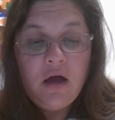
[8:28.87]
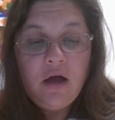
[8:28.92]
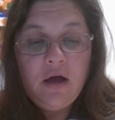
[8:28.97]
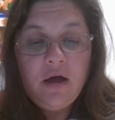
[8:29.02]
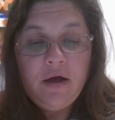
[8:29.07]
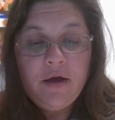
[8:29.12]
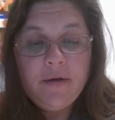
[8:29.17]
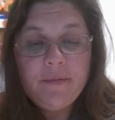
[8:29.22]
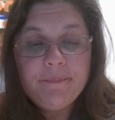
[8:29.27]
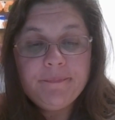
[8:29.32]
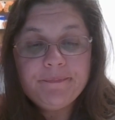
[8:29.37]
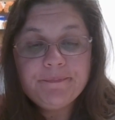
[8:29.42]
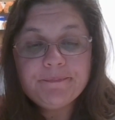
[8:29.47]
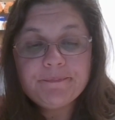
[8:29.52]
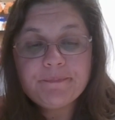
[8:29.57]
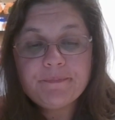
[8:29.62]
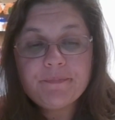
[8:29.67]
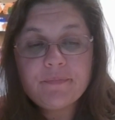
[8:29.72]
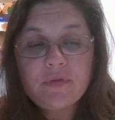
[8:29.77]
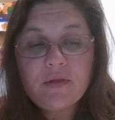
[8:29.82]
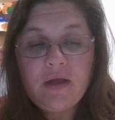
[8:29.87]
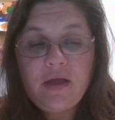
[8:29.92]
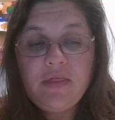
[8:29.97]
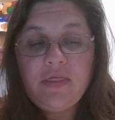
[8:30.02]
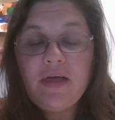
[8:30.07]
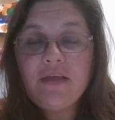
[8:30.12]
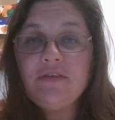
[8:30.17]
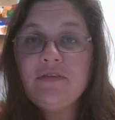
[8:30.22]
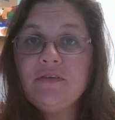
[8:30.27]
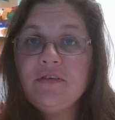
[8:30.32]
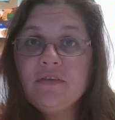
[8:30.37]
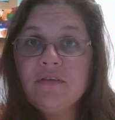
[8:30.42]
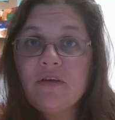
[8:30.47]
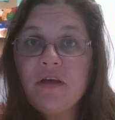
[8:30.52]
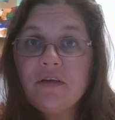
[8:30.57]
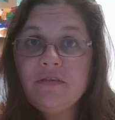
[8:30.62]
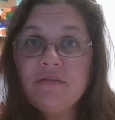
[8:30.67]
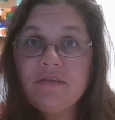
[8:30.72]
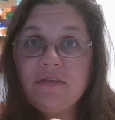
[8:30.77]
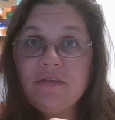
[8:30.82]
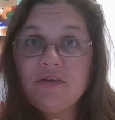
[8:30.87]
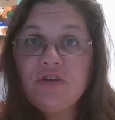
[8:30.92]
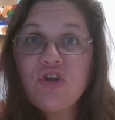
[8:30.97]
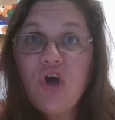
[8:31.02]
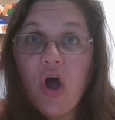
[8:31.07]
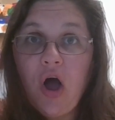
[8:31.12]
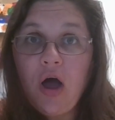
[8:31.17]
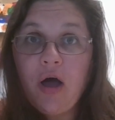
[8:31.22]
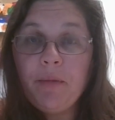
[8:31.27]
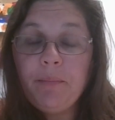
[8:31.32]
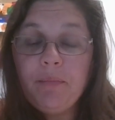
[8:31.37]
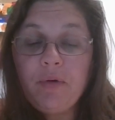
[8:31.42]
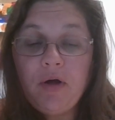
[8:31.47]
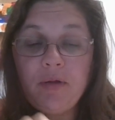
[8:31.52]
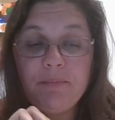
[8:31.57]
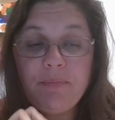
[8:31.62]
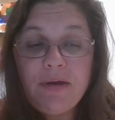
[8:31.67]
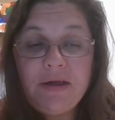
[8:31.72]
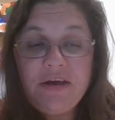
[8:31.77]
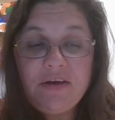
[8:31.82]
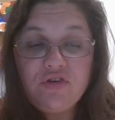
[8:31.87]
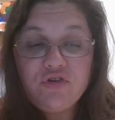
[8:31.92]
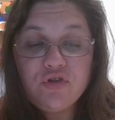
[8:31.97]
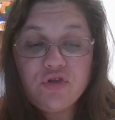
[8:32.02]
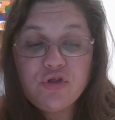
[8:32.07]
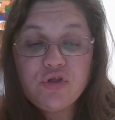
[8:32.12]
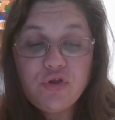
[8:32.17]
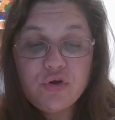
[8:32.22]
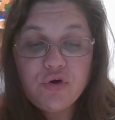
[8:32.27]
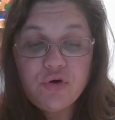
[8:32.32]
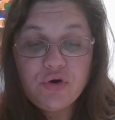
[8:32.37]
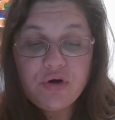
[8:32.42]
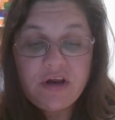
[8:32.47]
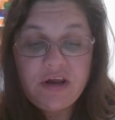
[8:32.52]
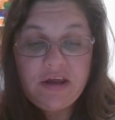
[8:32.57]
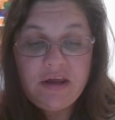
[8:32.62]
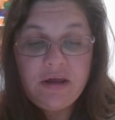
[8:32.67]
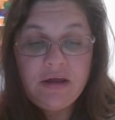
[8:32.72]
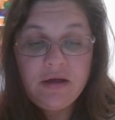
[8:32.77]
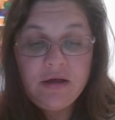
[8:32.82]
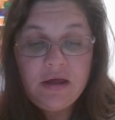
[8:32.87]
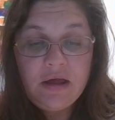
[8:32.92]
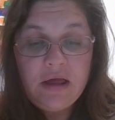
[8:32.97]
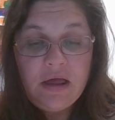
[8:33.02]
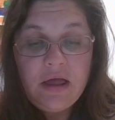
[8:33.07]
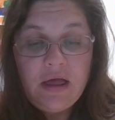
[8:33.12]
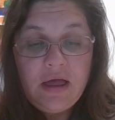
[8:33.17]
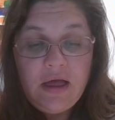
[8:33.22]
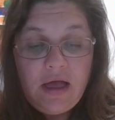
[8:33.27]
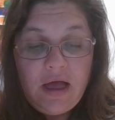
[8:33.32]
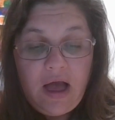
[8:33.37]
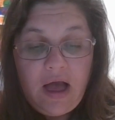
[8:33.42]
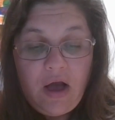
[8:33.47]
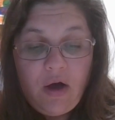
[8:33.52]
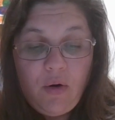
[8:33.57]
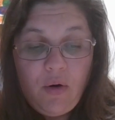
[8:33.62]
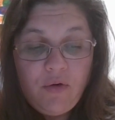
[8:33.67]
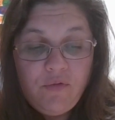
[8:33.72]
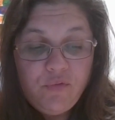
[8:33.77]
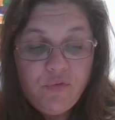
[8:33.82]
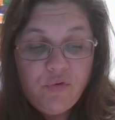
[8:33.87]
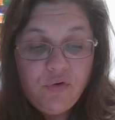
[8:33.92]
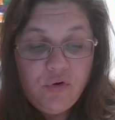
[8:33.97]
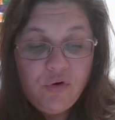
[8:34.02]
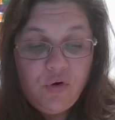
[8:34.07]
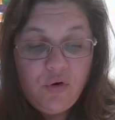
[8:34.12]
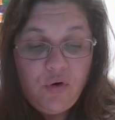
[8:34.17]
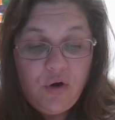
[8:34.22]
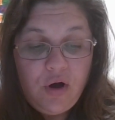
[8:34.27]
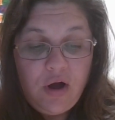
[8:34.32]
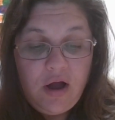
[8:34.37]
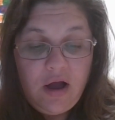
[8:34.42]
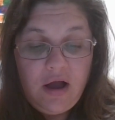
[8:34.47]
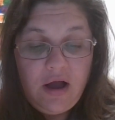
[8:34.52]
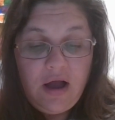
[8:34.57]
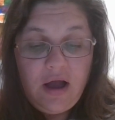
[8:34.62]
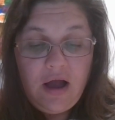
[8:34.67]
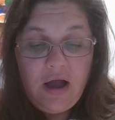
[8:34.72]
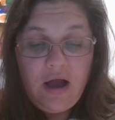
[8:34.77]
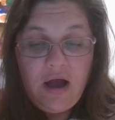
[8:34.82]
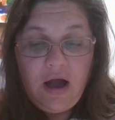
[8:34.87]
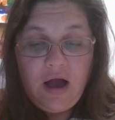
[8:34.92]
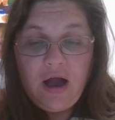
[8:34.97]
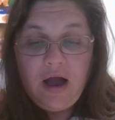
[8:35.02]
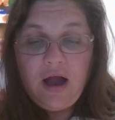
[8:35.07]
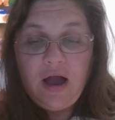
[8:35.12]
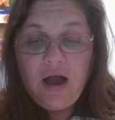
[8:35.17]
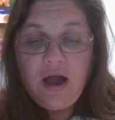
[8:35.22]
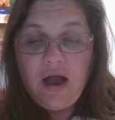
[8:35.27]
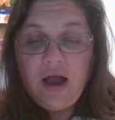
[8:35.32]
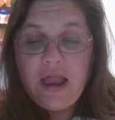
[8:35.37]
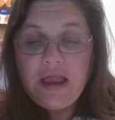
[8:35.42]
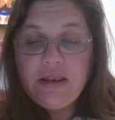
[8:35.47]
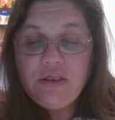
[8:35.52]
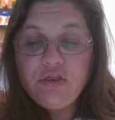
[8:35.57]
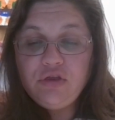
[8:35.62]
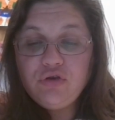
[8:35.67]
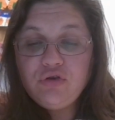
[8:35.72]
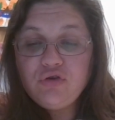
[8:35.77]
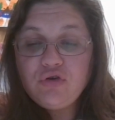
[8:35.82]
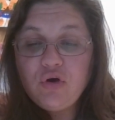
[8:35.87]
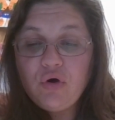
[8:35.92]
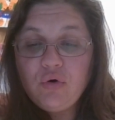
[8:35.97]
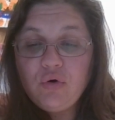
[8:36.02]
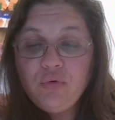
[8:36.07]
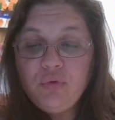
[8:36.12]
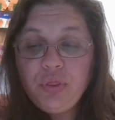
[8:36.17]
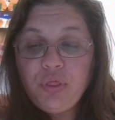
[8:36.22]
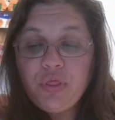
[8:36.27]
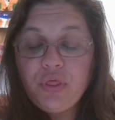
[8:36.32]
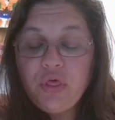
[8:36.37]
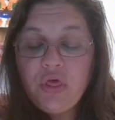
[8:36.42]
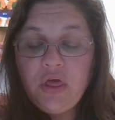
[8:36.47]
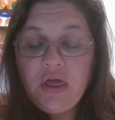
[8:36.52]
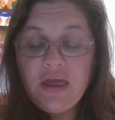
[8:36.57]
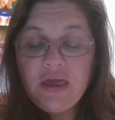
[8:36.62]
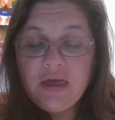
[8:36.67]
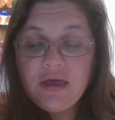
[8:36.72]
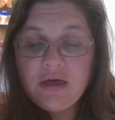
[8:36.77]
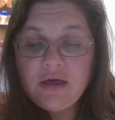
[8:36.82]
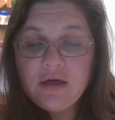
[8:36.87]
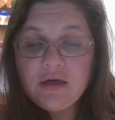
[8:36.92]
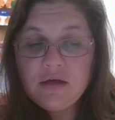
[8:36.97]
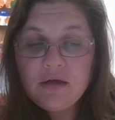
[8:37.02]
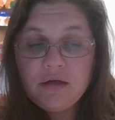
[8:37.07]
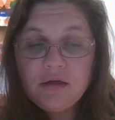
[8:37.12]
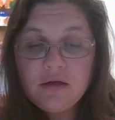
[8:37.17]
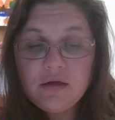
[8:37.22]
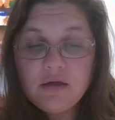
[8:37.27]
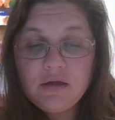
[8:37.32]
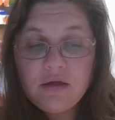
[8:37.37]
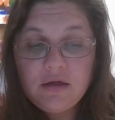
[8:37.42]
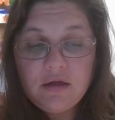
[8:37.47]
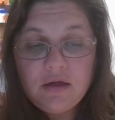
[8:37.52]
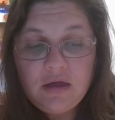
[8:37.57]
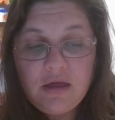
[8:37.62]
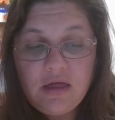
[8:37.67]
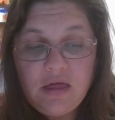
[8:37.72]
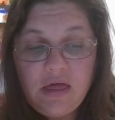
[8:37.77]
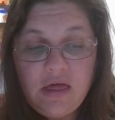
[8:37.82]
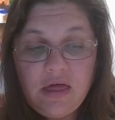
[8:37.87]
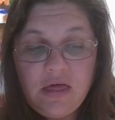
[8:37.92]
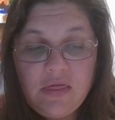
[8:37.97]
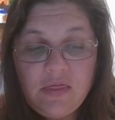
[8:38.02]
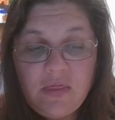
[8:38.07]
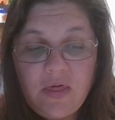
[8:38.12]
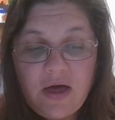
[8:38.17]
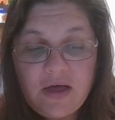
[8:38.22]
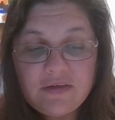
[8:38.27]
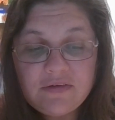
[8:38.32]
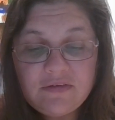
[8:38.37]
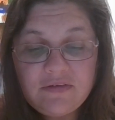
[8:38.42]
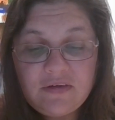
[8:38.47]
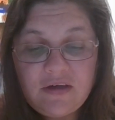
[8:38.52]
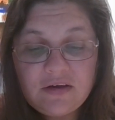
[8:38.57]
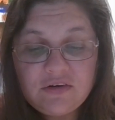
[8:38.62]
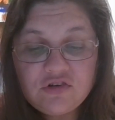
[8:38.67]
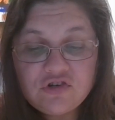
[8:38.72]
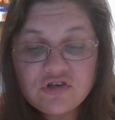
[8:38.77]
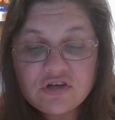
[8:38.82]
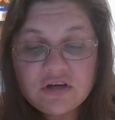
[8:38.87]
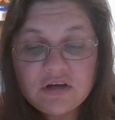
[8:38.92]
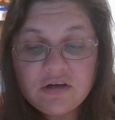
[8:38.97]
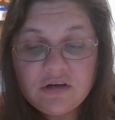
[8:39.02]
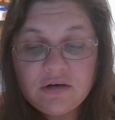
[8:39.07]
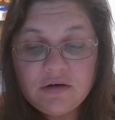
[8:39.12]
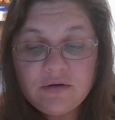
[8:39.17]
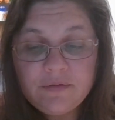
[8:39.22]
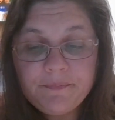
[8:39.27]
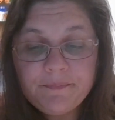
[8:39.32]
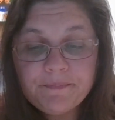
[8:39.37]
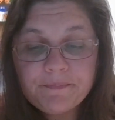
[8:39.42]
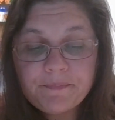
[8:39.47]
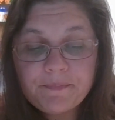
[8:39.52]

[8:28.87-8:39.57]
And that's discussed at the top on page 30. However, I don't think in that section,